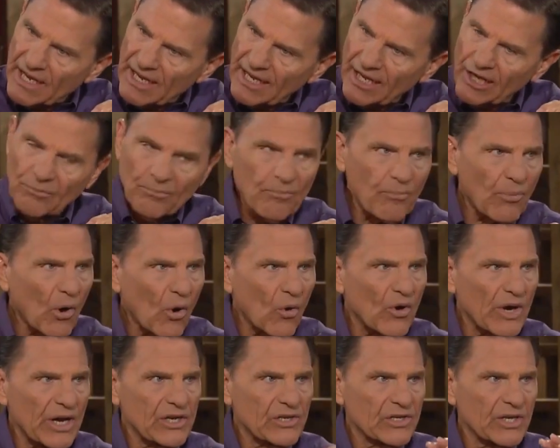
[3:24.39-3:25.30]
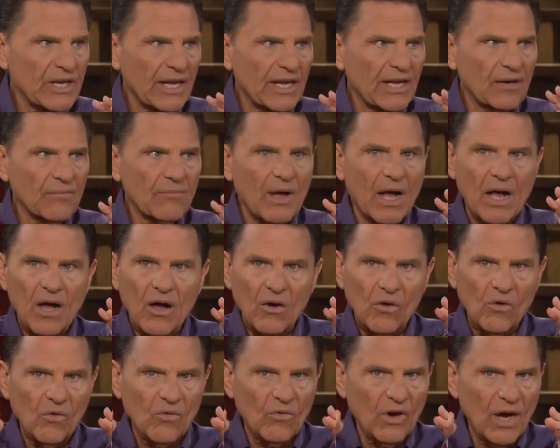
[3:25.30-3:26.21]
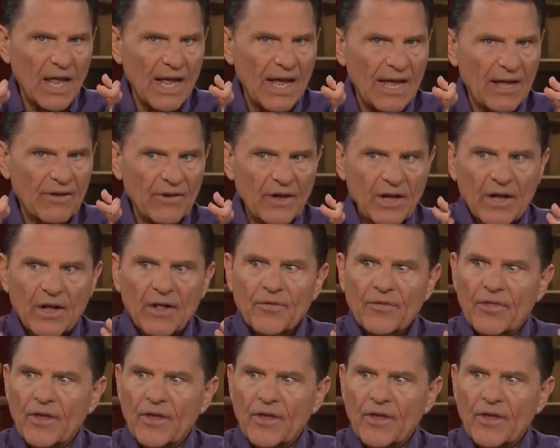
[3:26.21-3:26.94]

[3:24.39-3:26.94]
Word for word: and points in my own life.